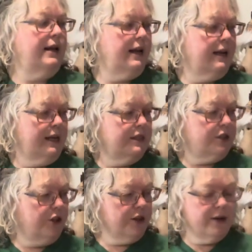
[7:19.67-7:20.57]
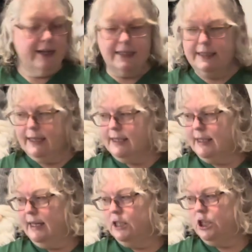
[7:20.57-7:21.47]
It is 36
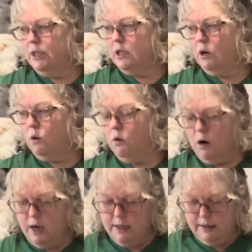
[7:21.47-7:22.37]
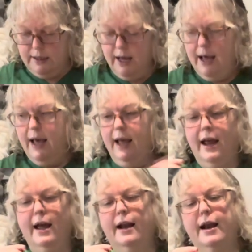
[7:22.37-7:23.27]
inches across,
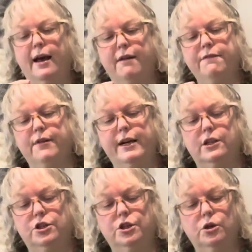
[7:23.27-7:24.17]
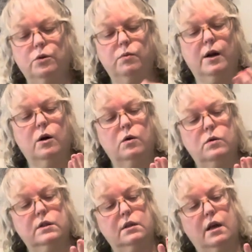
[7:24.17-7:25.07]
and every 2
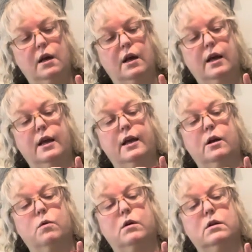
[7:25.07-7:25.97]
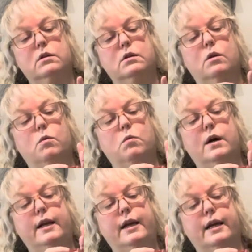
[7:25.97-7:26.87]
rows equals
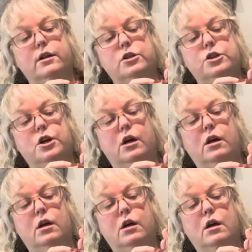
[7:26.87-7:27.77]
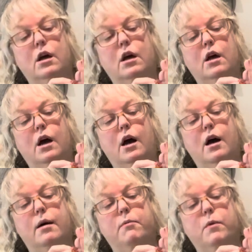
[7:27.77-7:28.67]
1 inch
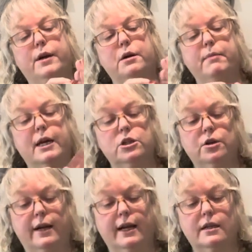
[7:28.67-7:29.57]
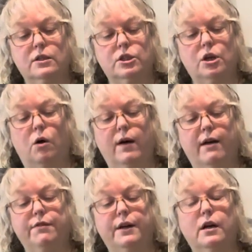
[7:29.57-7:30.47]
when you're measuring it. So
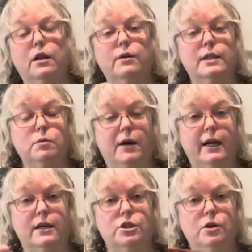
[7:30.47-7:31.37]
every color is 1 inch.